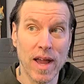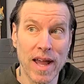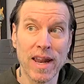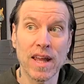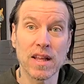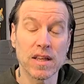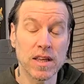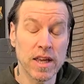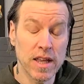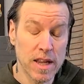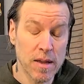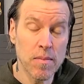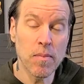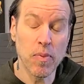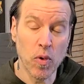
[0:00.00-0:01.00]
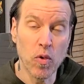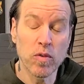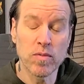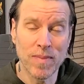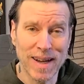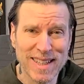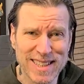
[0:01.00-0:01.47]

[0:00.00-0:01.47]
and it improved my